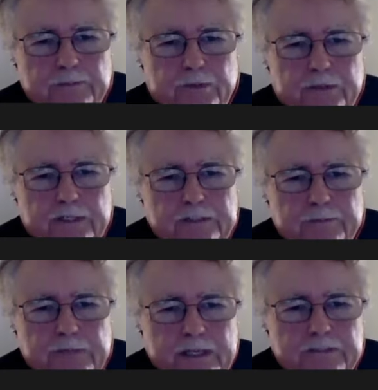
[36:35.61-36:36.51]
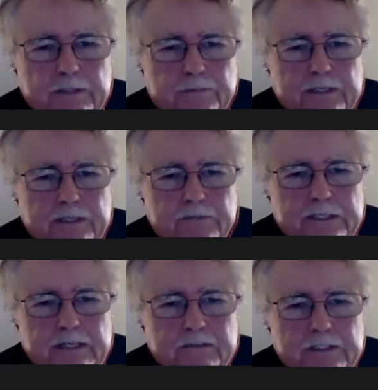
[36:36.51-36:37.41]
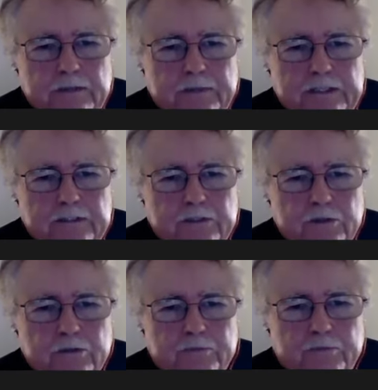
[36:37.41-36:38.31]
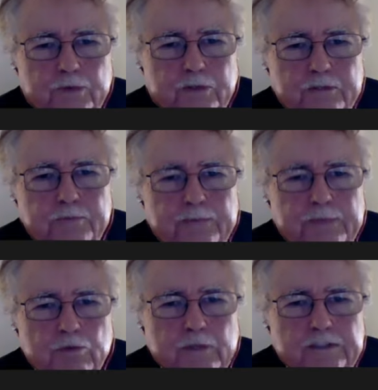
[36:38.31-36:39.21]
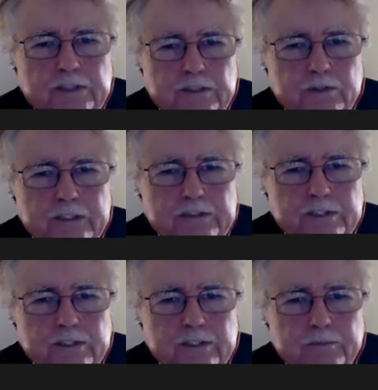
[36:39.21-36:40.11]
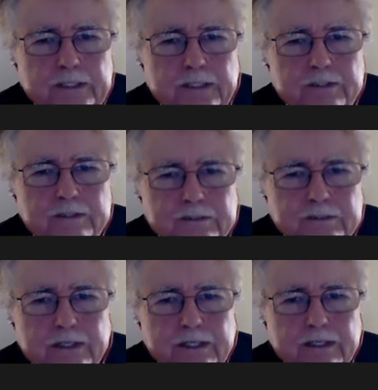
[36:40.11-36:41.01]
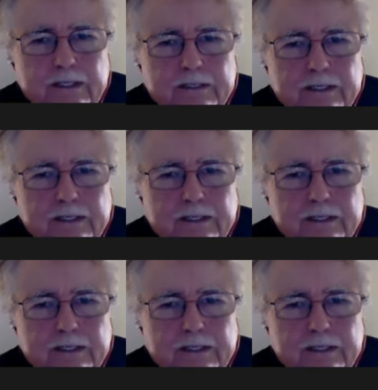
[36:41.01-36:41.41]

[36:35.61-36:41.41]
point is we're going to have to go back to court reporter and maybe retool this a little bit. So I